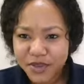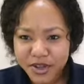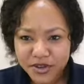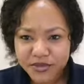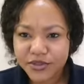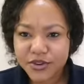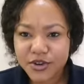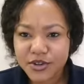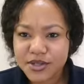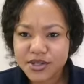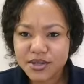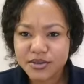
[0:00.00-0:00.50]

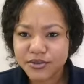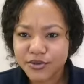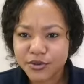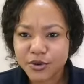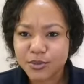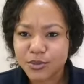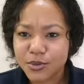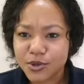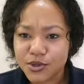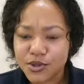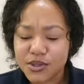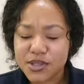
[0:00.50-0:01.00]
First and
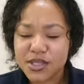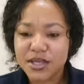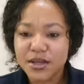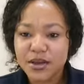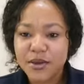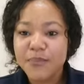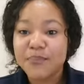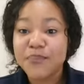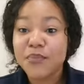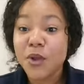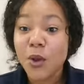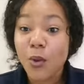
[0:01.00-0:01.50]
foremost,
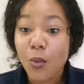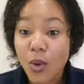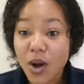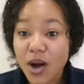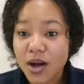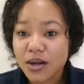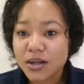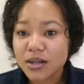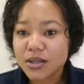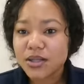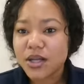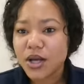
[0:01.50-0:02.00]

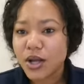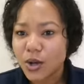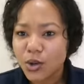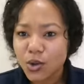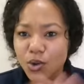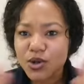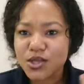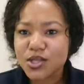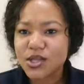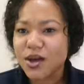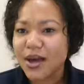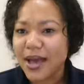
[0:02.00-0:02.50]
well,
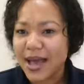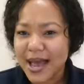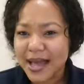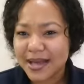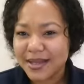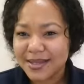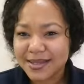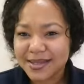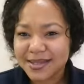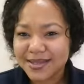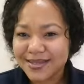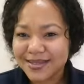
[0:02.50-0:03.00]
laws are
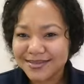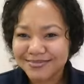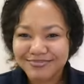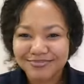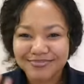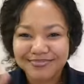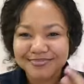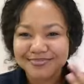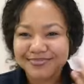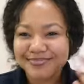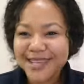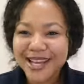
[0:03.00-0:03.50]
acts.
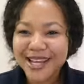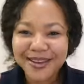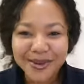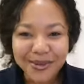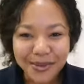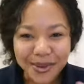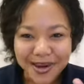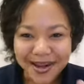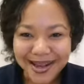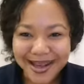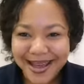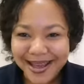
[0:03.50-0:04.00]

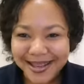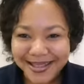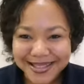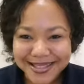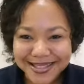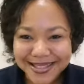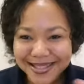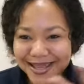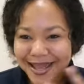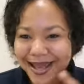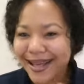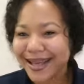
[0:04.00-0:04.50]
What are
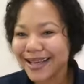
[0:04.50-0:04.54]
acts?